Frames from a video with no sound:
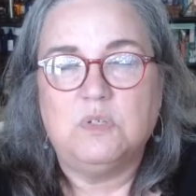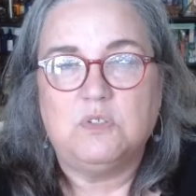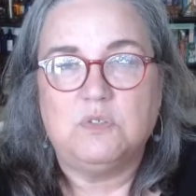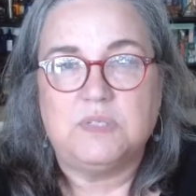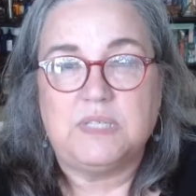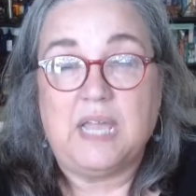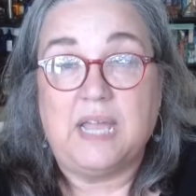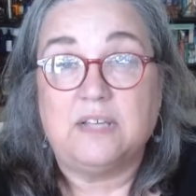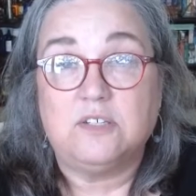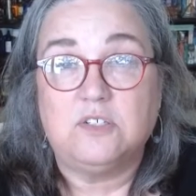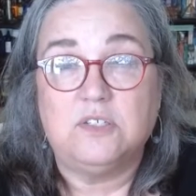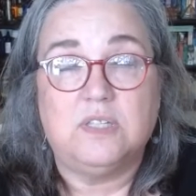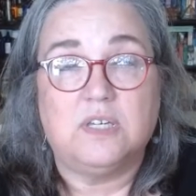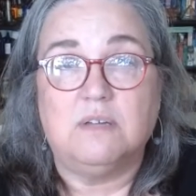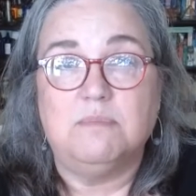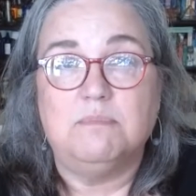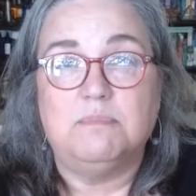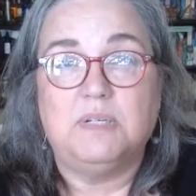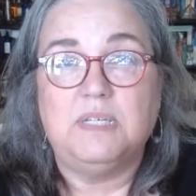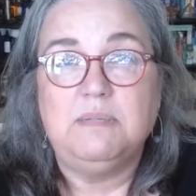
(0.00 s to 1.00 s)
was actually the
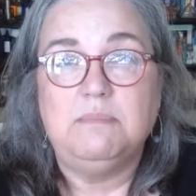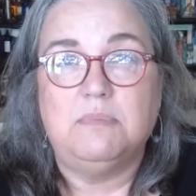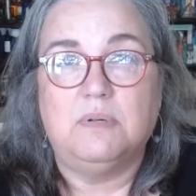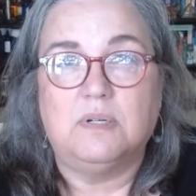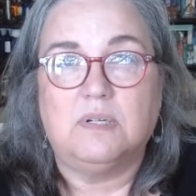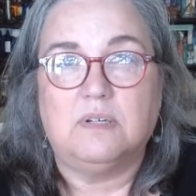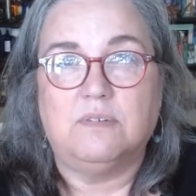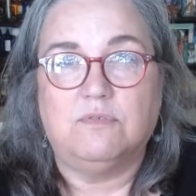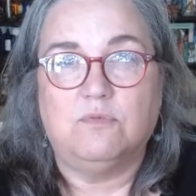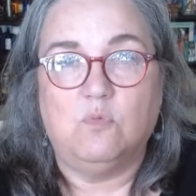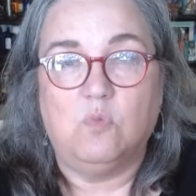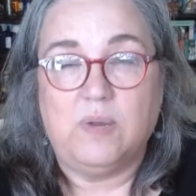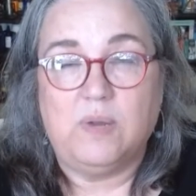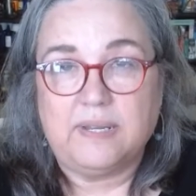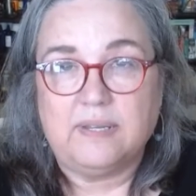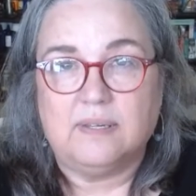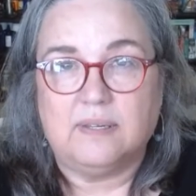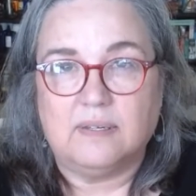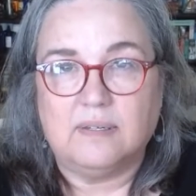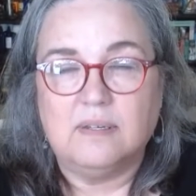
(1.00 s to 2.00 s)
complete book of
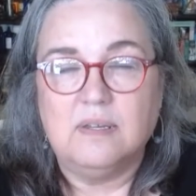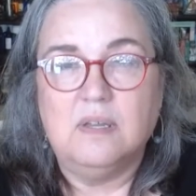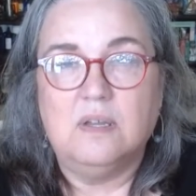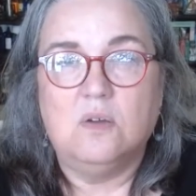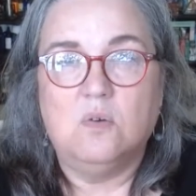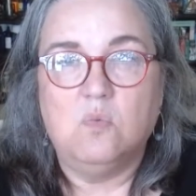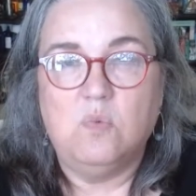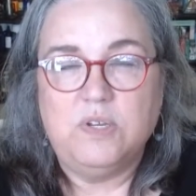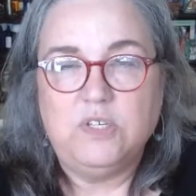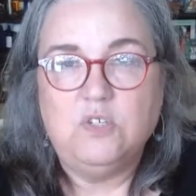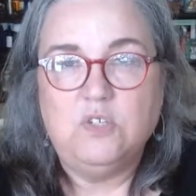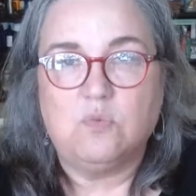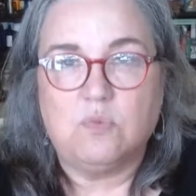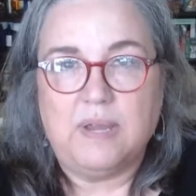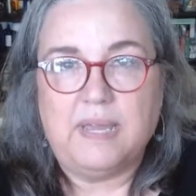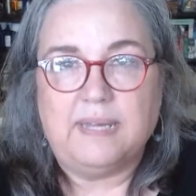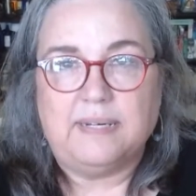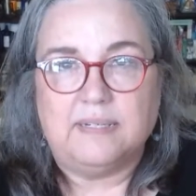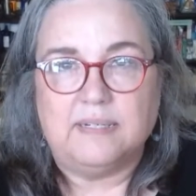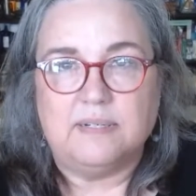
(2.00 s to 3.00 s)
Wicca when you
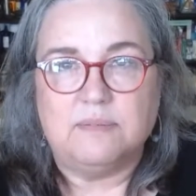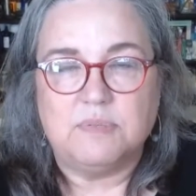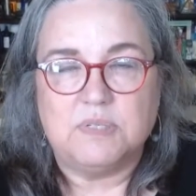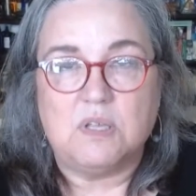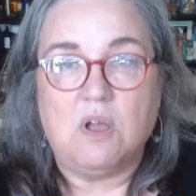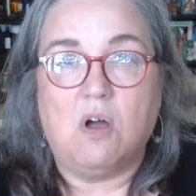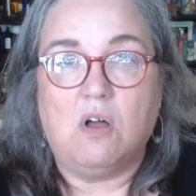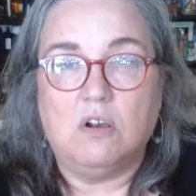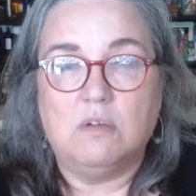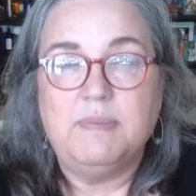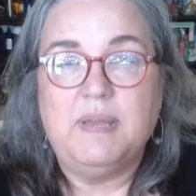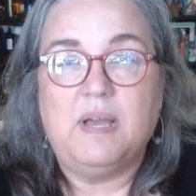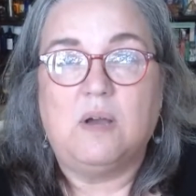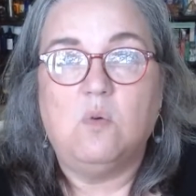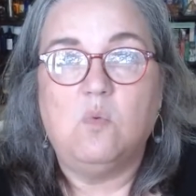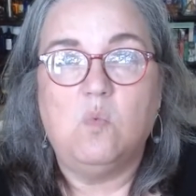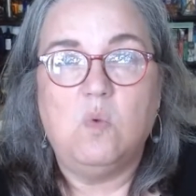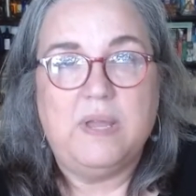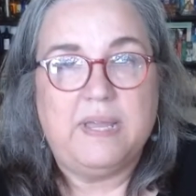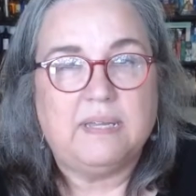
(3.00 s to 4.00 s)
read it. It was all
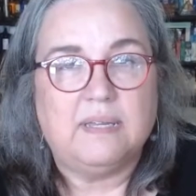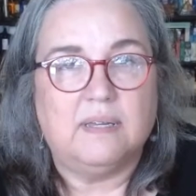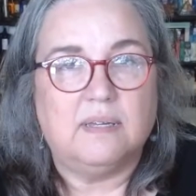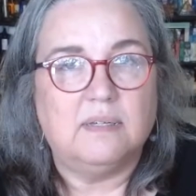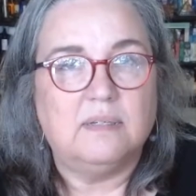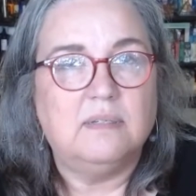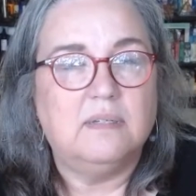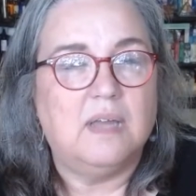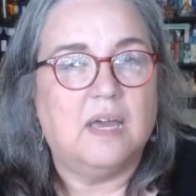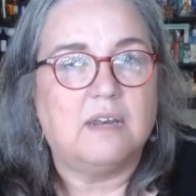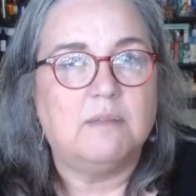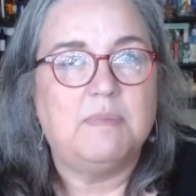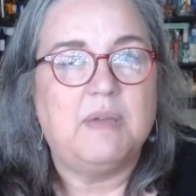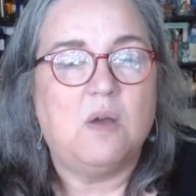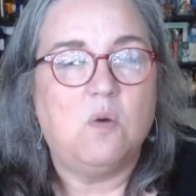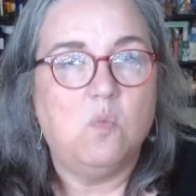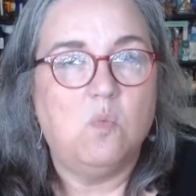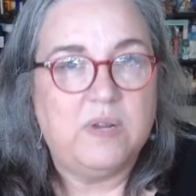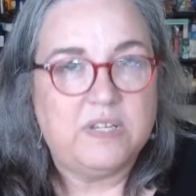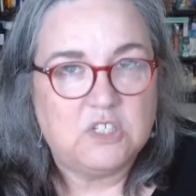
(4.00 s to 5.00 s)
about Wicca, not
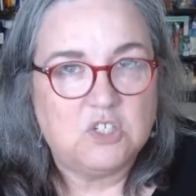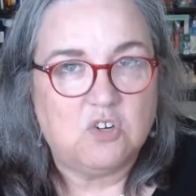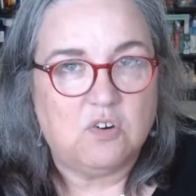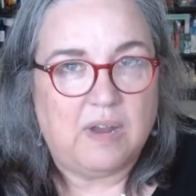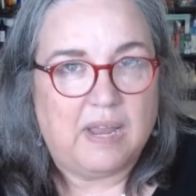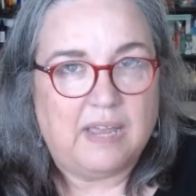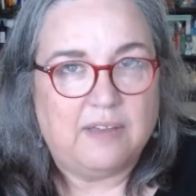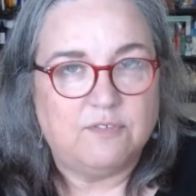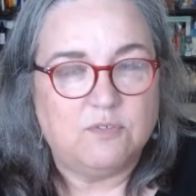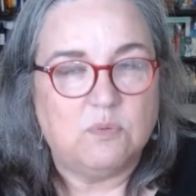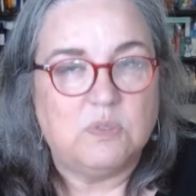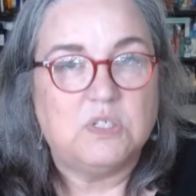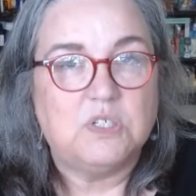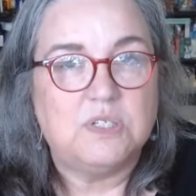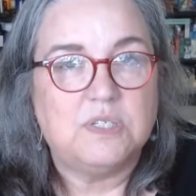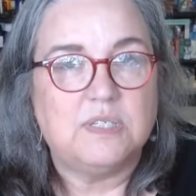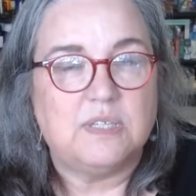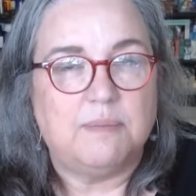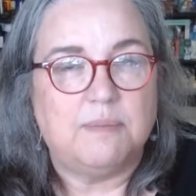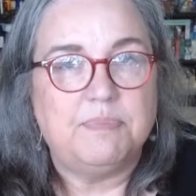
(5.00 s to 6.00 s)
about witchcraft, which
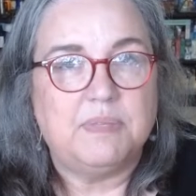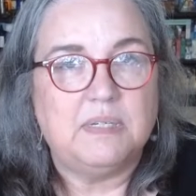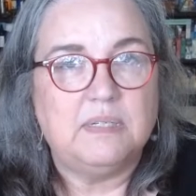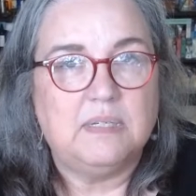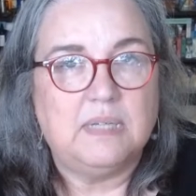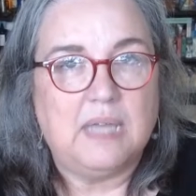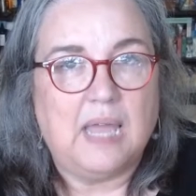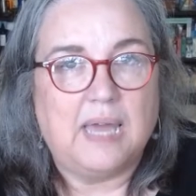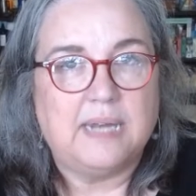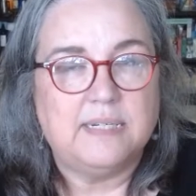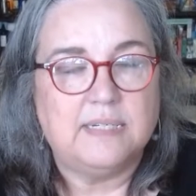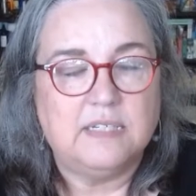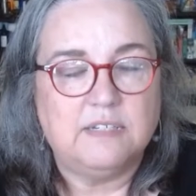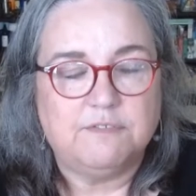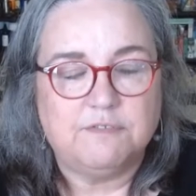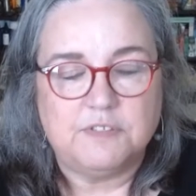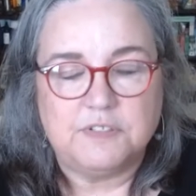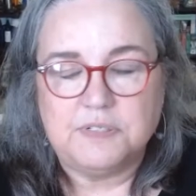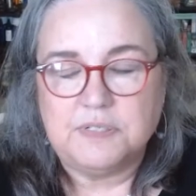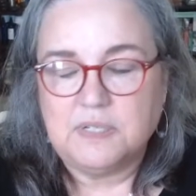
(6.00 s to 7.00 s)
is something kind of
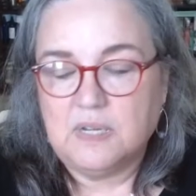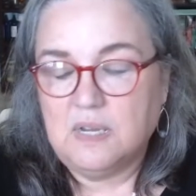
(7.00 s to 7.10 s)
different.